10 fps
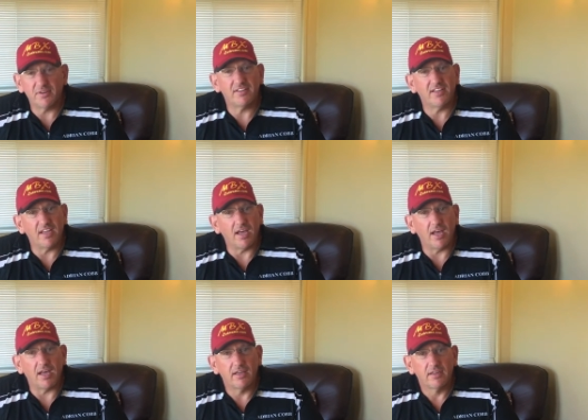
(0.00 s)
of
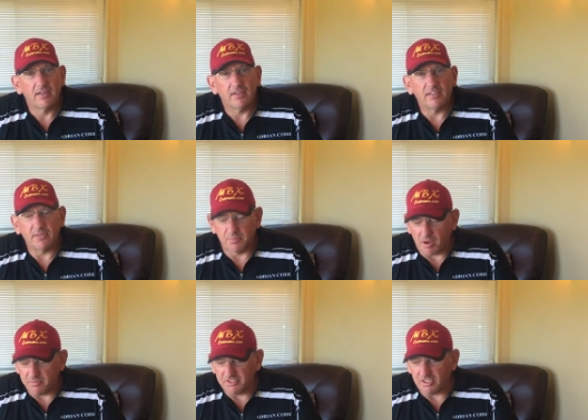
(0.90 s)
the
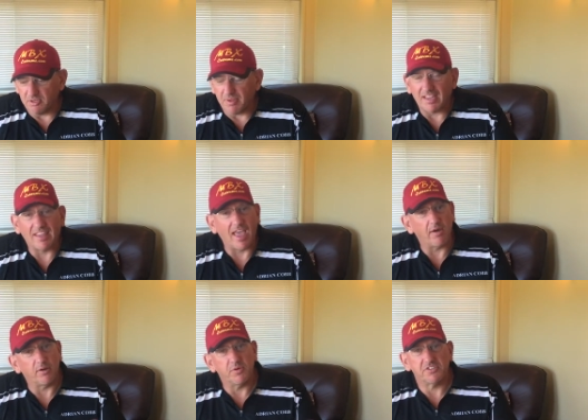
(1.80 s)
problems that you may
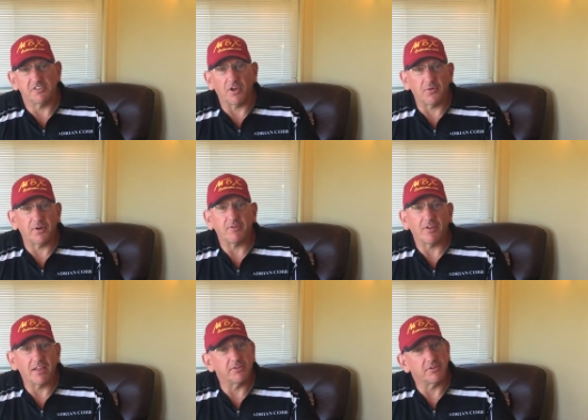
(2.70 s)
encounter, which are not really
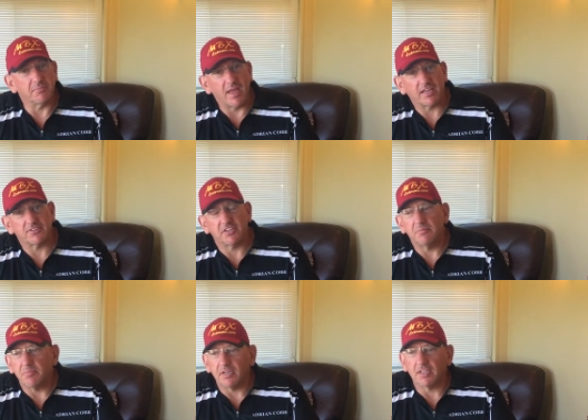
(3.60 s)
related to the
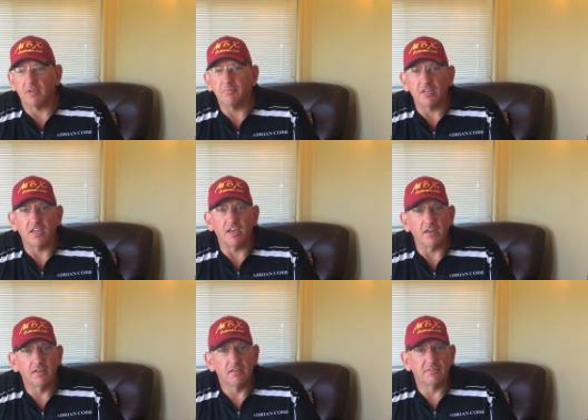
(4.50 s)
magazine, but can be
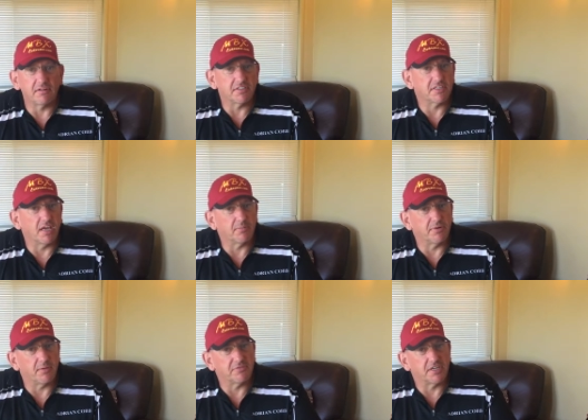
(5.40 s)
various gun
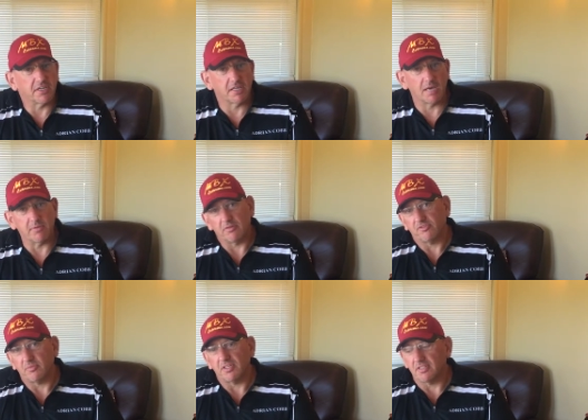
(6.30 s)
problems that can come up
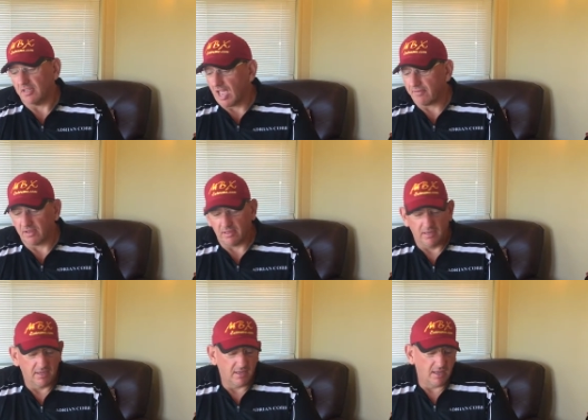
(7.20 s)
from either you're having
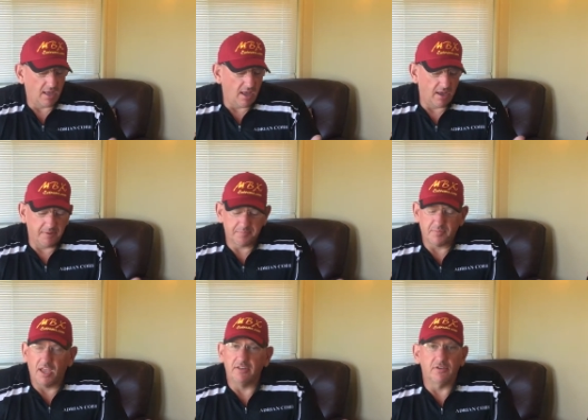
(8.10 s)

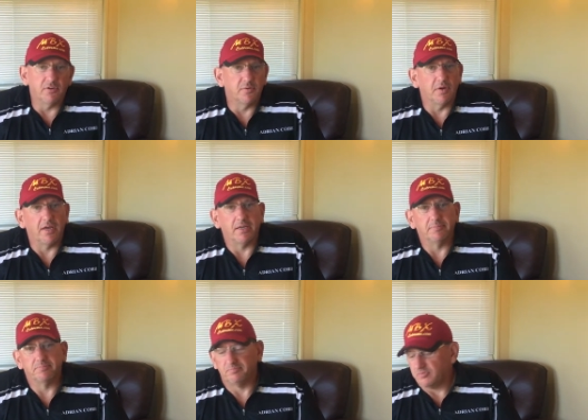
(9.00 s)
a new
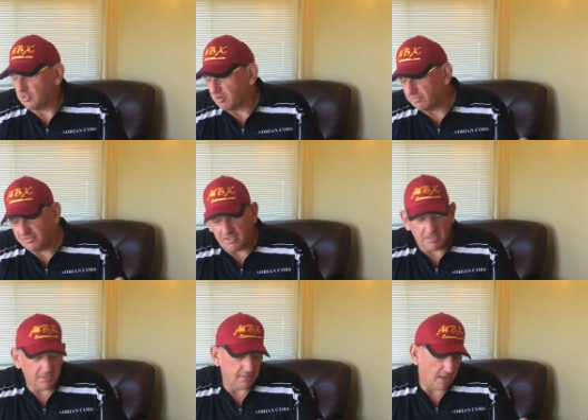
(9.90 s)
grip
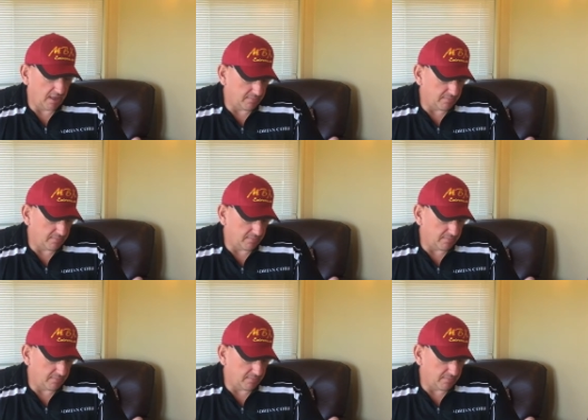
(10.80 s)
fitted,